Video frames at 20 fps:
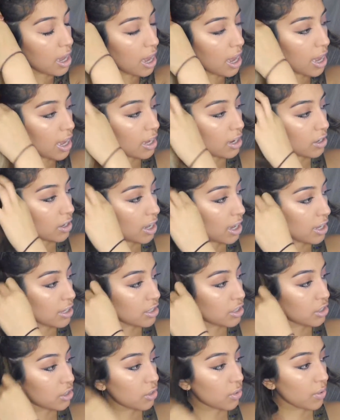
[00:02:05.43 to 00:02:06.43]
And
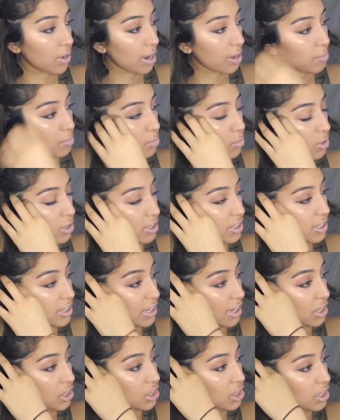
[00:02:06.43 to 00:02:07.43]
as you grab more
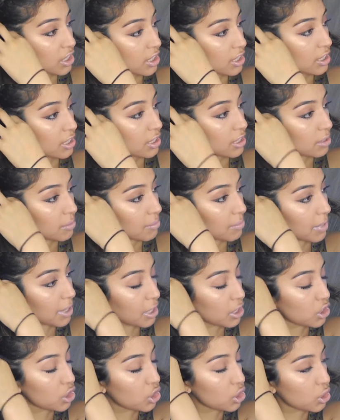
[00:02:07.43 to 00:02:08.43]
sections,
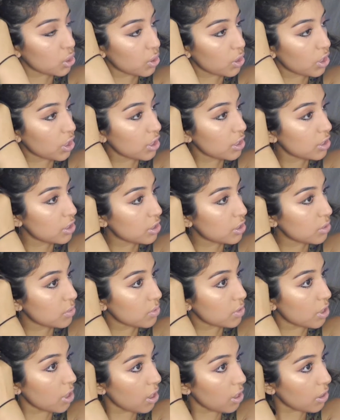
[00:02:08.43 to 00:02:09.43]
make sure to
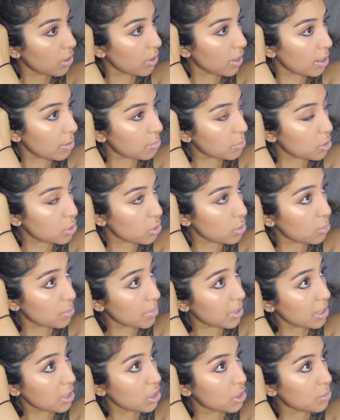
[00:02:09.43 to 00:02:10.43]
not grab too
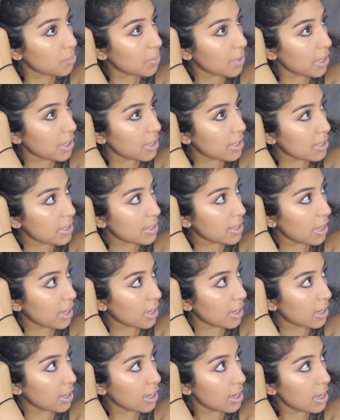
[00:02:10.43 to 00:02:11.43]
much because
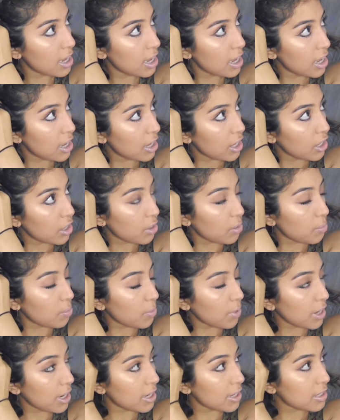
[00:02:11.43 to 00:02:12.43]
then your
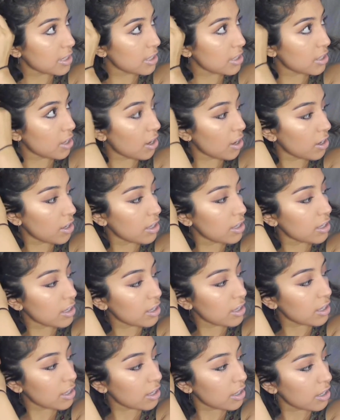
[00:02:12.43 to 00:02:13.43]
braid is not going to
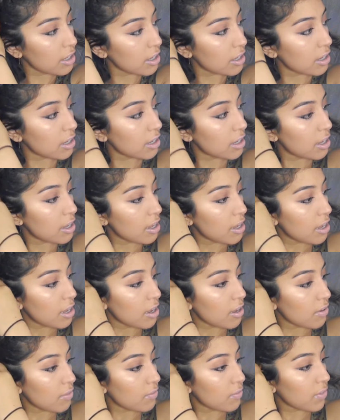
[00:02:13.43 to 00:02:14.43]
look
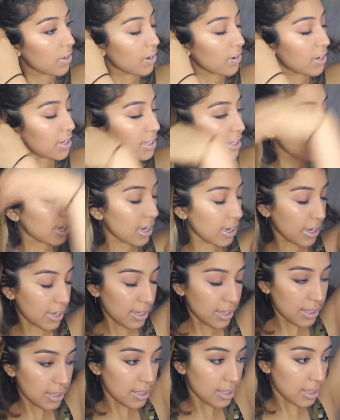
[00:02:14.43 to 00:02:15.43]
very
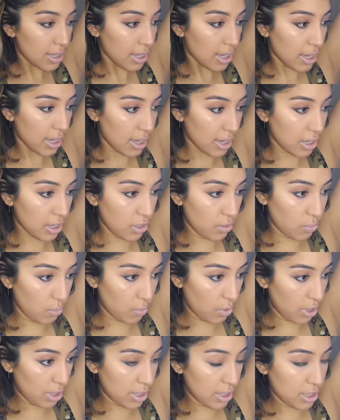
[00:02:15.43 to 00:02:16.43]
tight, and you
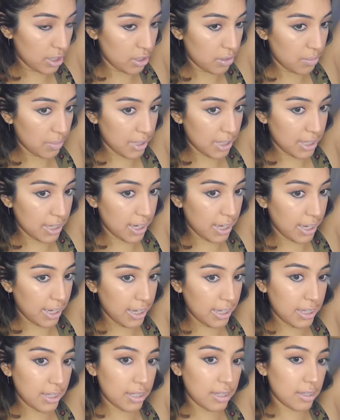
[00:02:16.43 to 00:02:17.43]
want it to be
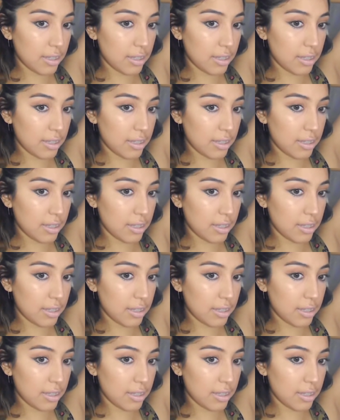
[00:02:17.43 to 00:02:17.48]
tight.